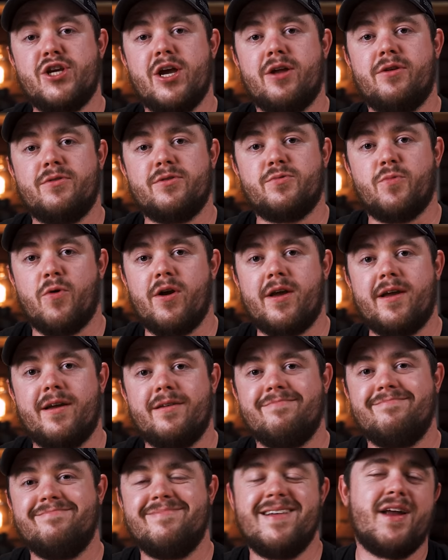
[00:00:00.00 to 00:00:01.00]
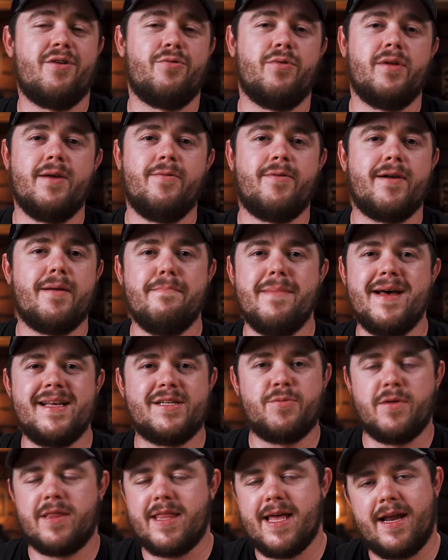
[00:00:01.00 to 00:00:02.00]
channel is working. I don't really want to
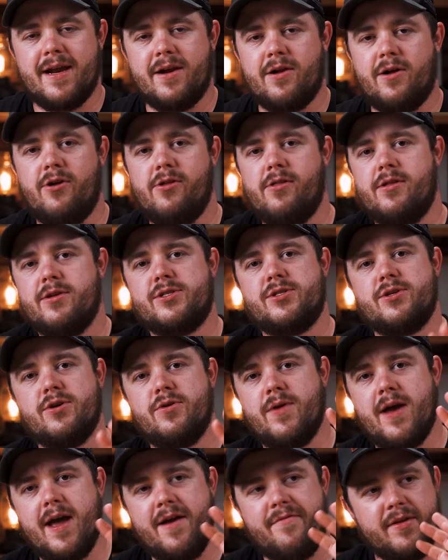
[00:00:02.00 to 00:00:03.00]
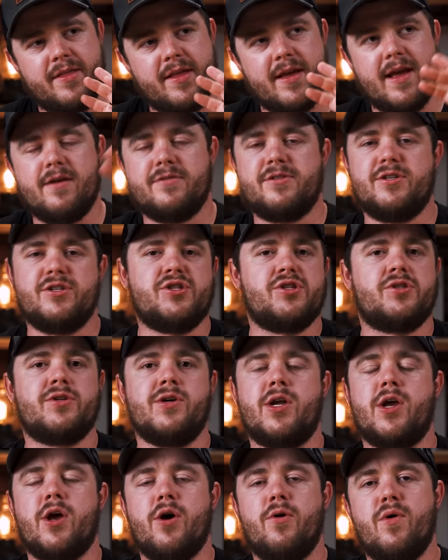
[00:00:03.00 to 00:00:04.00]
mess with that at all, so everything else is just
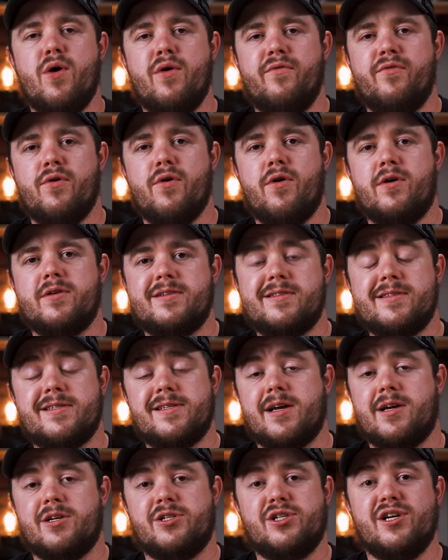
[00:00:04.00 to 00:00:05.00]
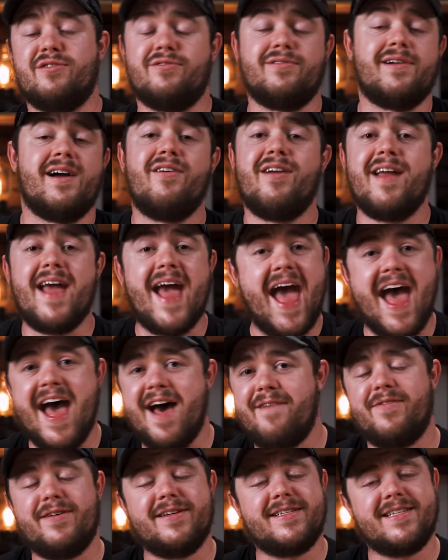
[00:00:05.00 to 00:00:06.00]
going to go over onto the second channel. I already
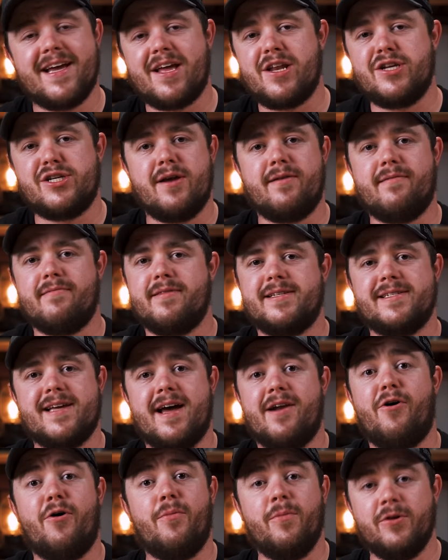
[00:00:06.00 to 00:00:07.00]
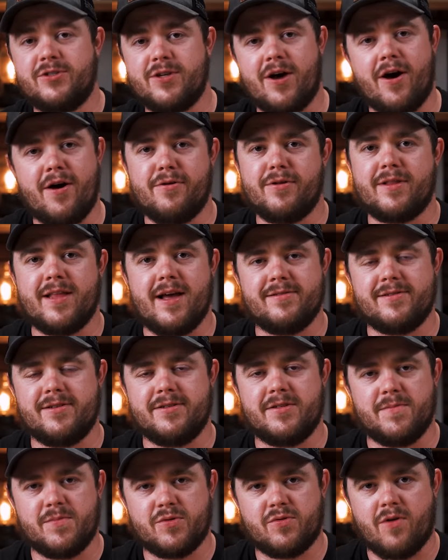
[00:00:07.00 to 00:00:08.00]
have a second channel that's got almost 100,000
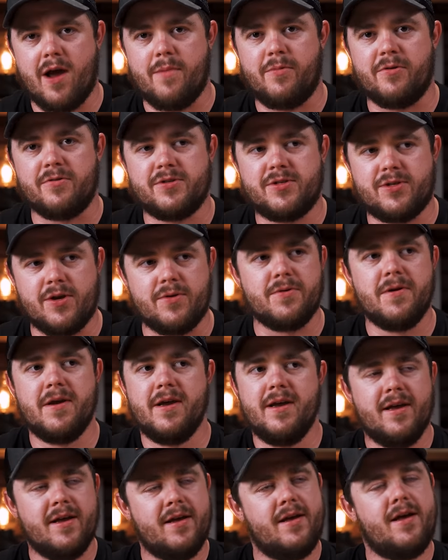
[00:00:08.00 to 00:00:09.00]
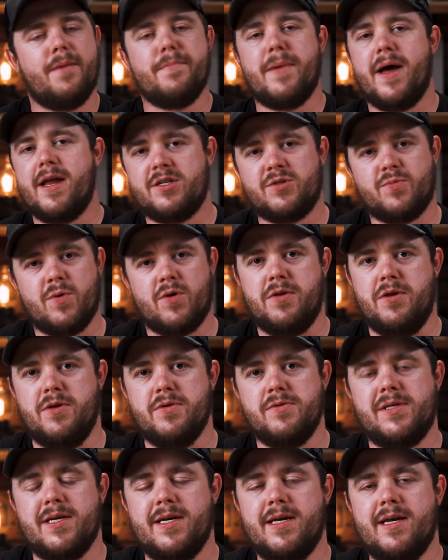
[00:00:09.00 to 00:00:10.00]
subscribers, so I might as well
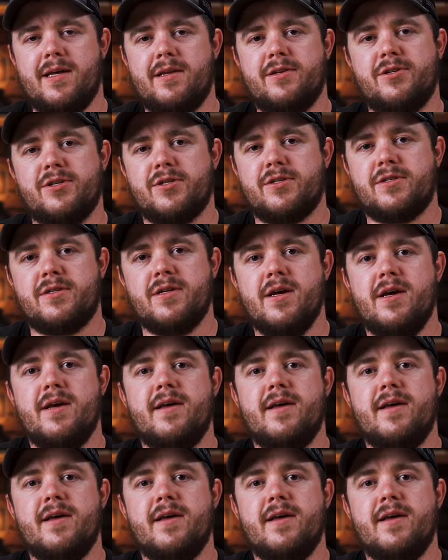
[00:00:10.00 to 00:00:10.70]
use it and just